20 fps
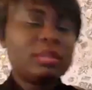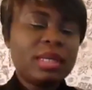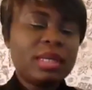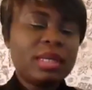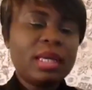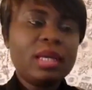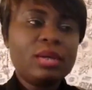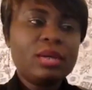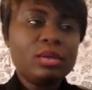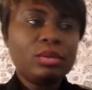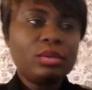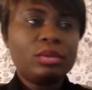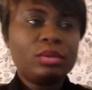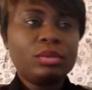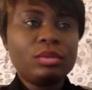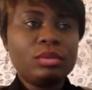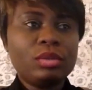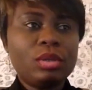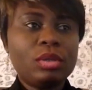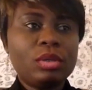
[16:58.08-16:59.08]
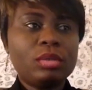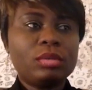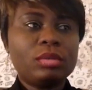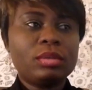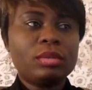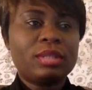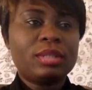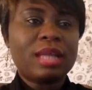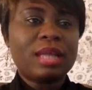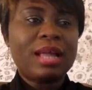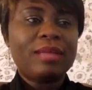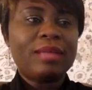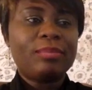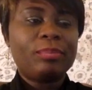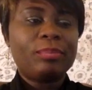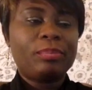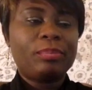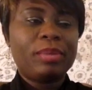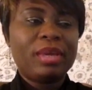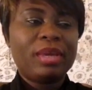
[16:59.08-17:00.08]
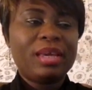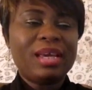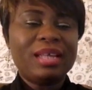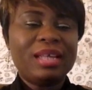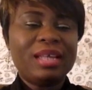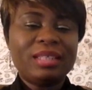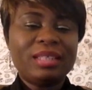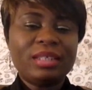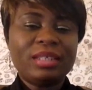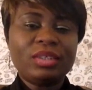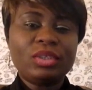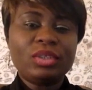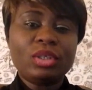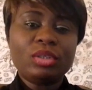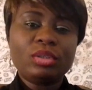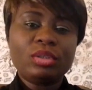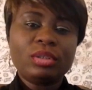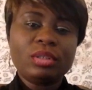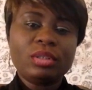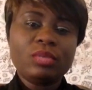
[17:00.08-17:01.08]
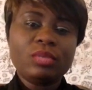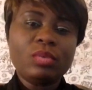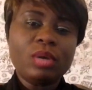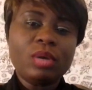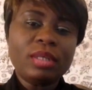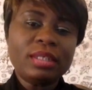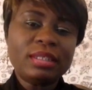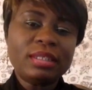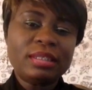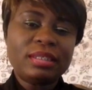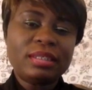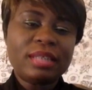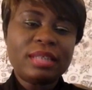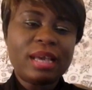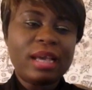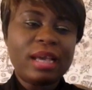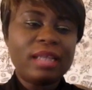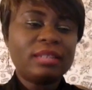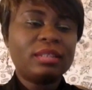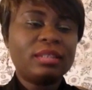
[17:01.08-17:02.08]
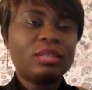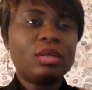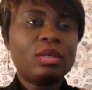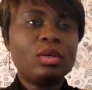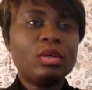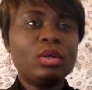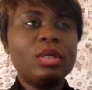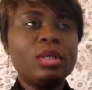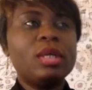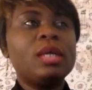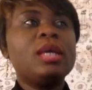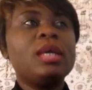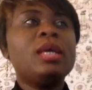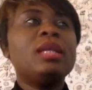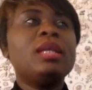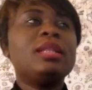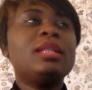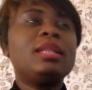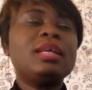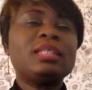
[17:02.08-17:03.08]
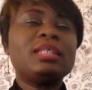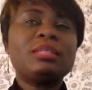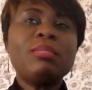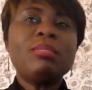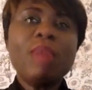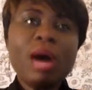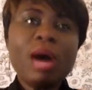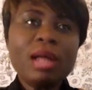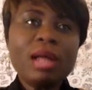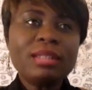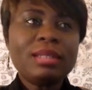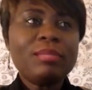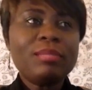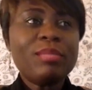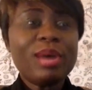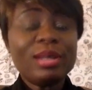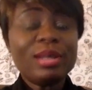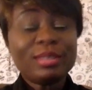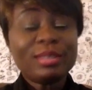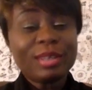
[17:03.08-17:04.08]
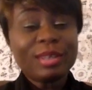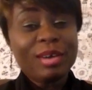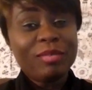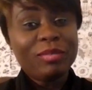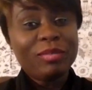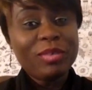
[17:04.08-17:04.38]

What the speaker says: really good to know, to start paying attention to the warning signs. So this month, the month of